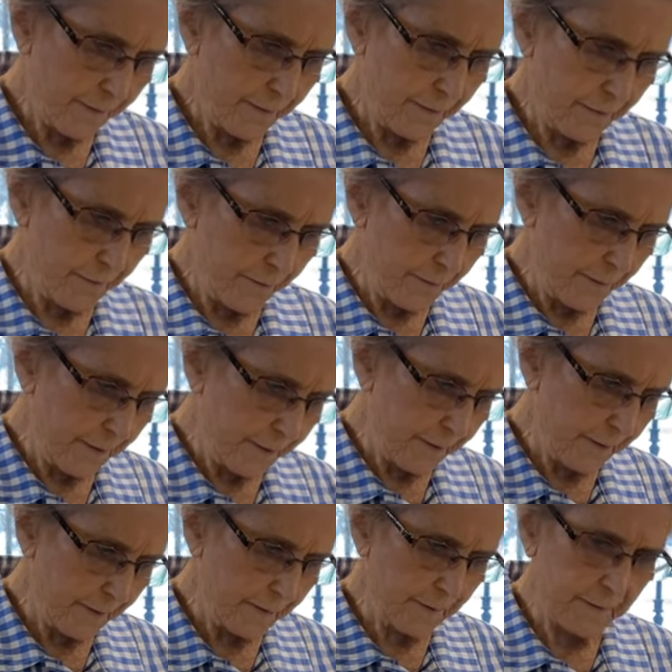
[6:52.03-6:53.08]
You know, we
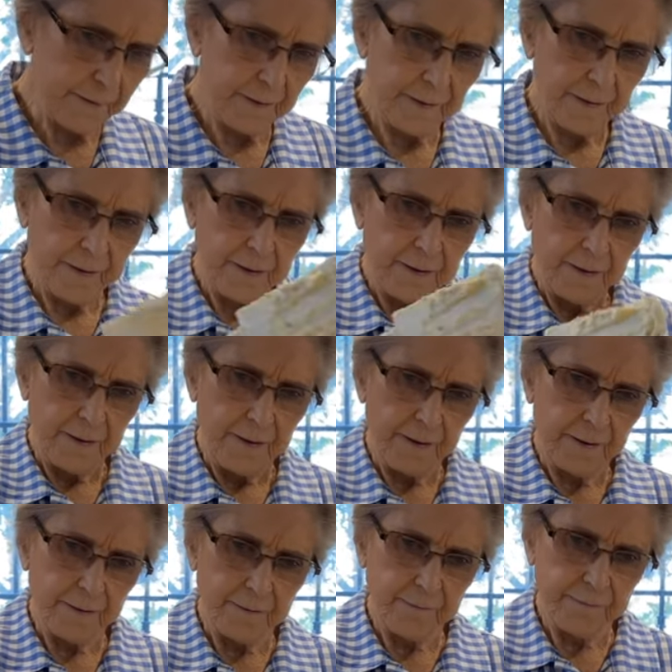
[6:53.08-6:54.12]
still
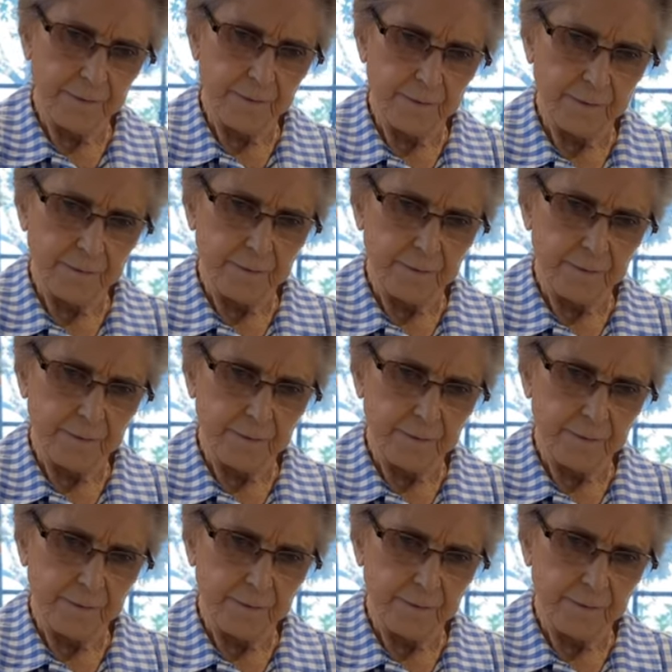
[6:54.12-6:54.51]
have uh,